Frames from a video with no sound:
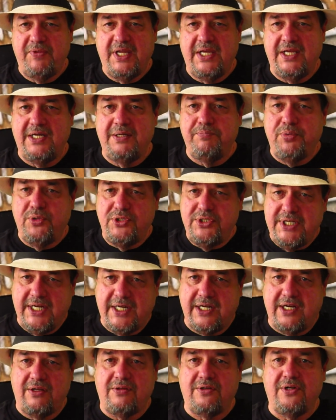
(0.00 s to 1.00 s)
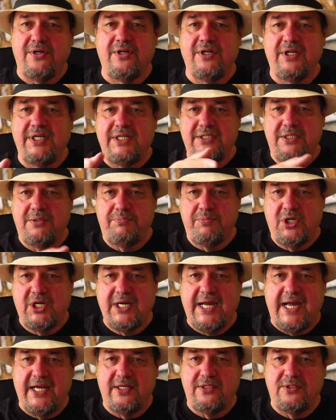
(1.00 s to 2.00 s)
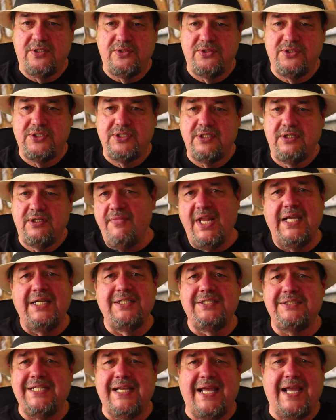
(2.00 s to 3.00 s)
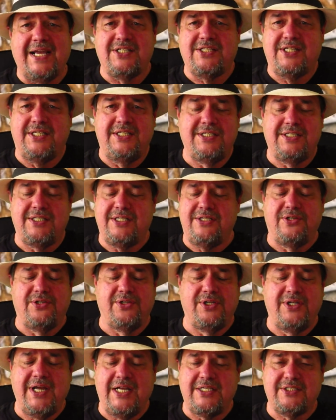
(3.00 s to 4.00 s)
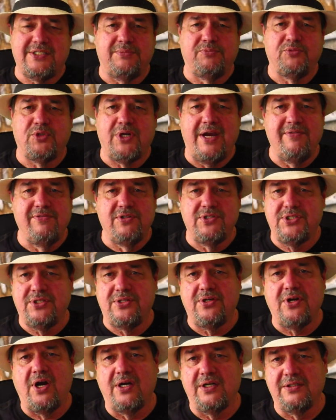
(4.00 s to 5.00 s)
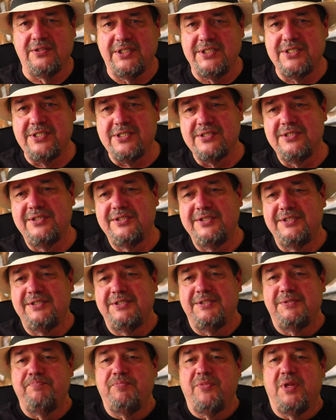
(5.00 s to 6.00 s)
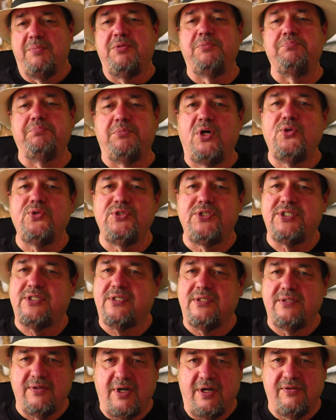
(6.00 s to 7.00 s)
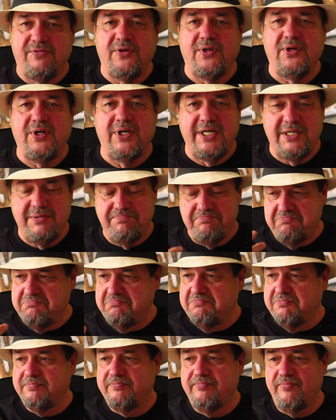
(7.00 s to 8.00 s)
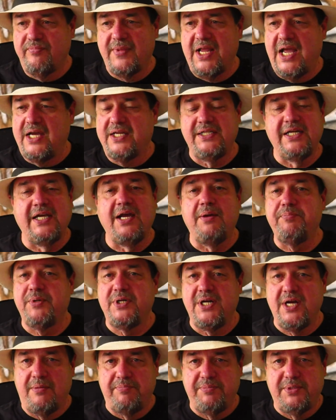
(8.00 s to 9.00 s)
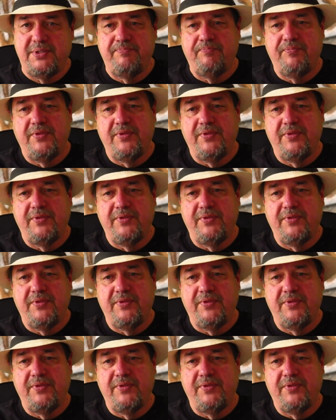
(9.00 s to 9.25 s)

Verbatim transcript: And in particular, in the Mercados and taxis, you know, you got some drivers that are heartless, but most are very on the up and up.